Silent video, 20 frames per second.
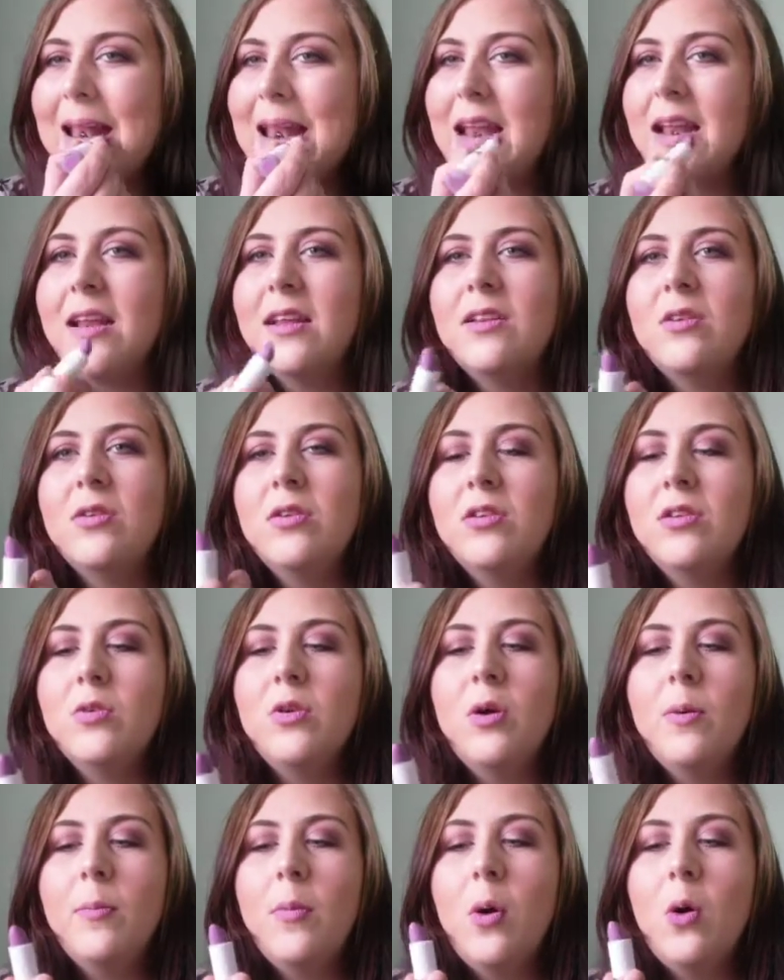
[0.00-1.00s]
See, this one's
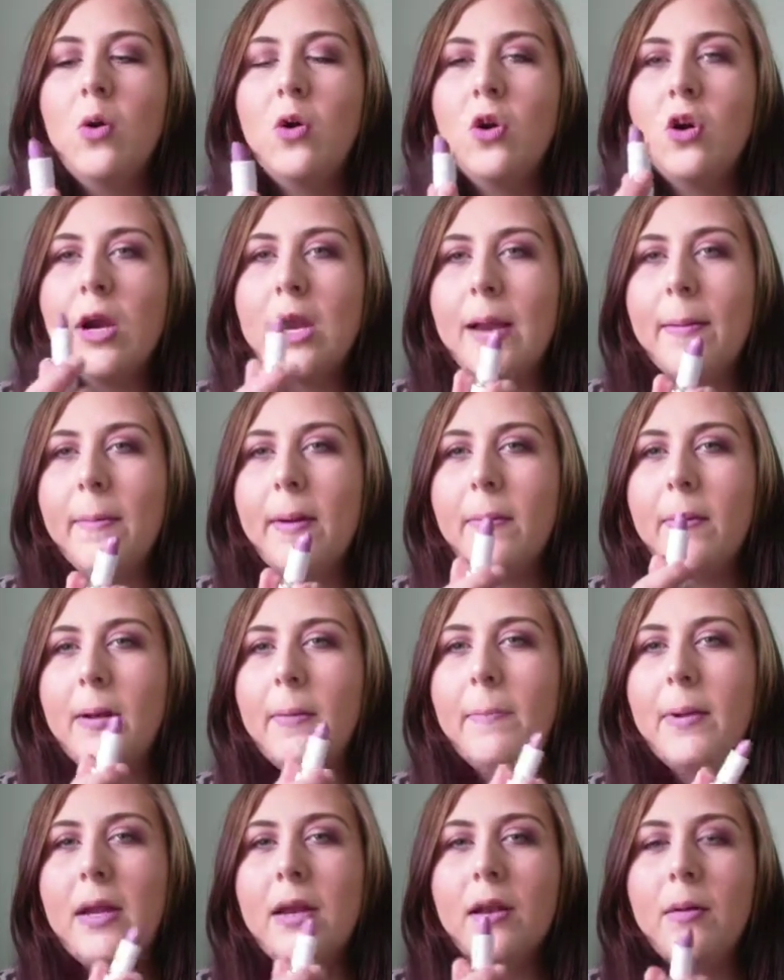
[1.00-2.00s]
a lot more creamy
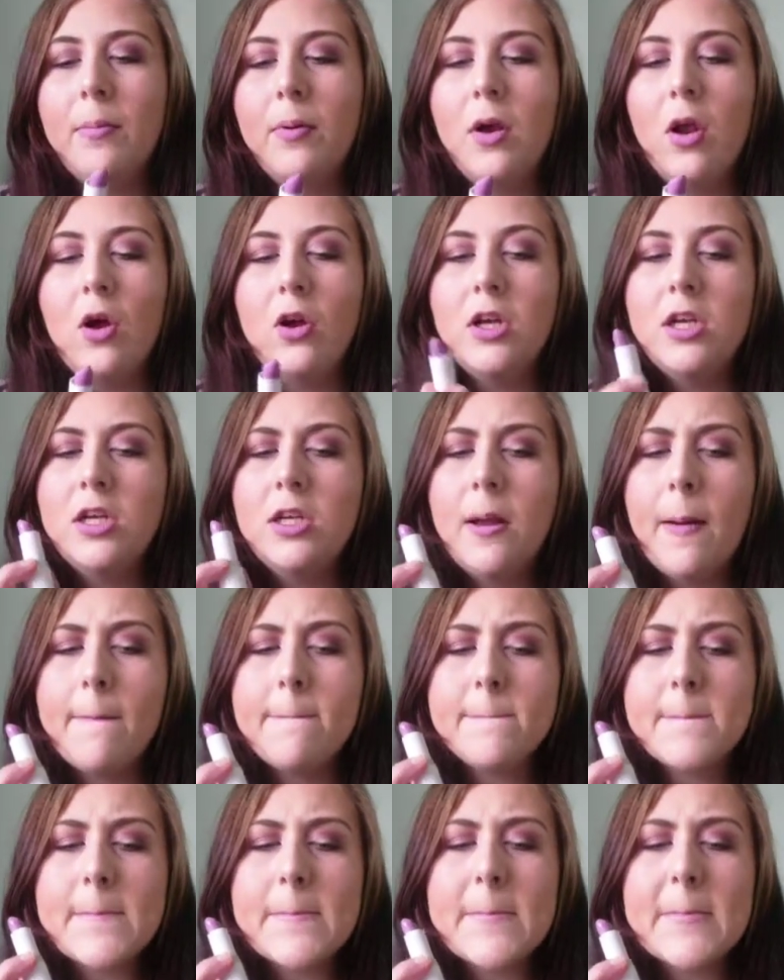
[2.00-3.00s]
when being applied
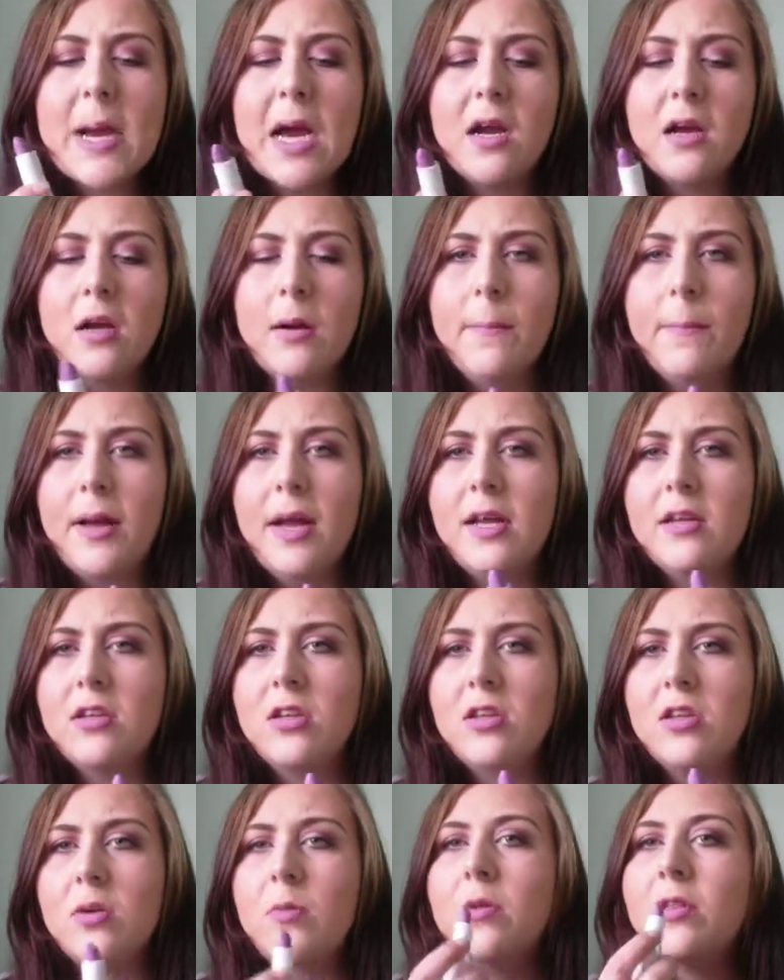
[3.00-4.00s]
compared
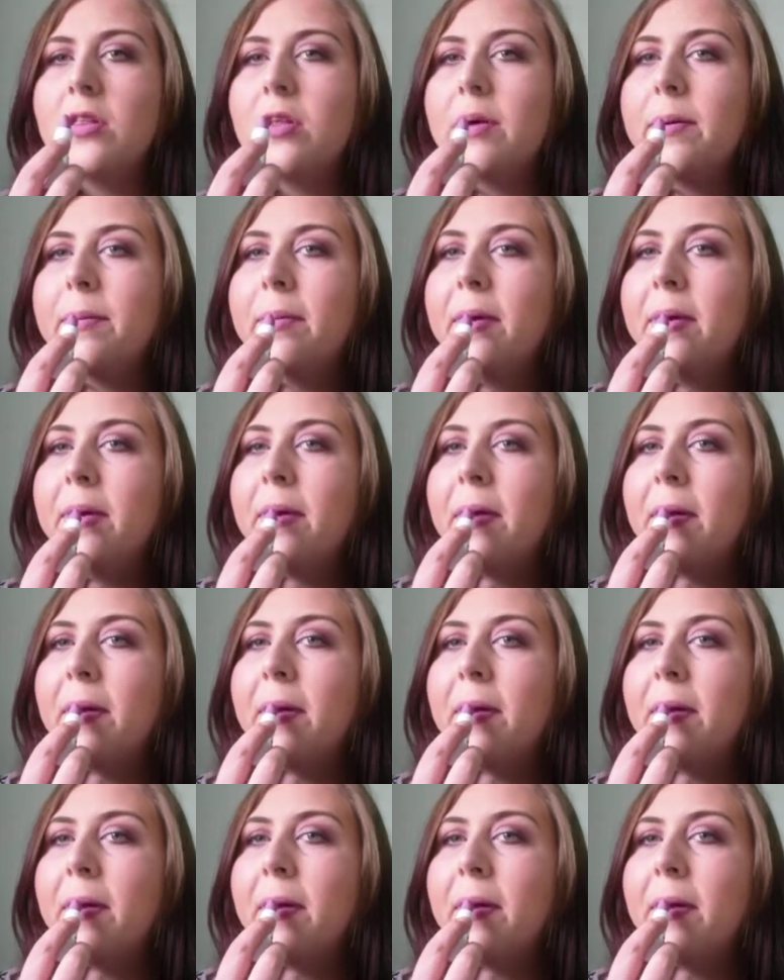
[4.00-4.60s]
to some of them.